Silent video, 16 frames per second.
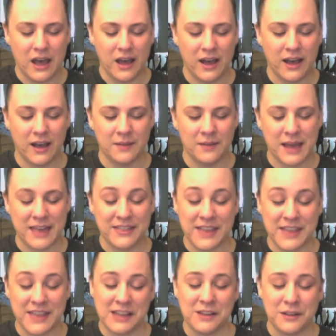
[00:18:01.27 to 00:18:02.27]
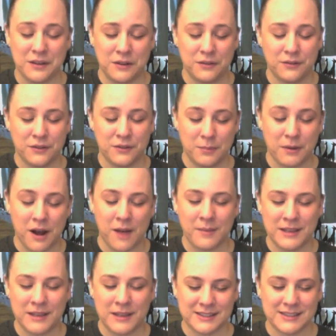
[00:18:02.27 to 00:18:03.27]
I thank you for the
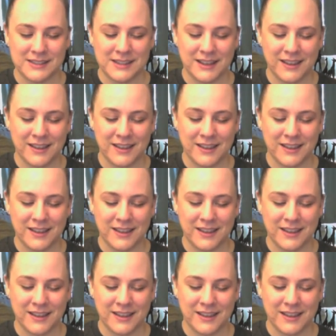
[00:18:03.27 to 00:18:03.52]
promise